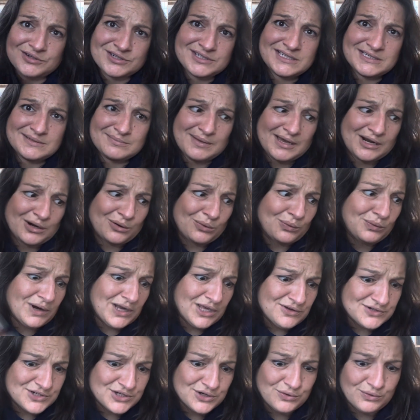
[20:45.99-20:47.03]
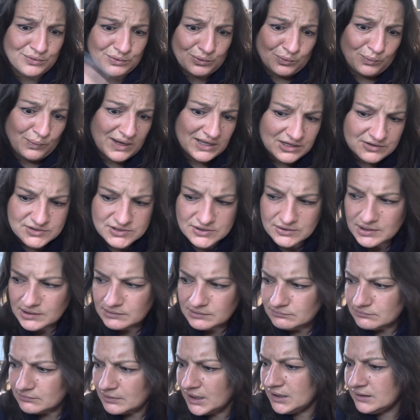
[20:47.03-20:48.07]
doesn't matter what you do or when you do it,
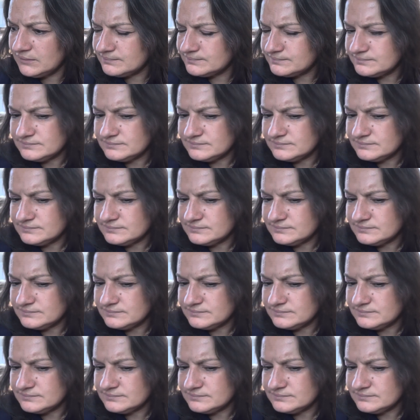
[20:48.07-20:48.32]
right?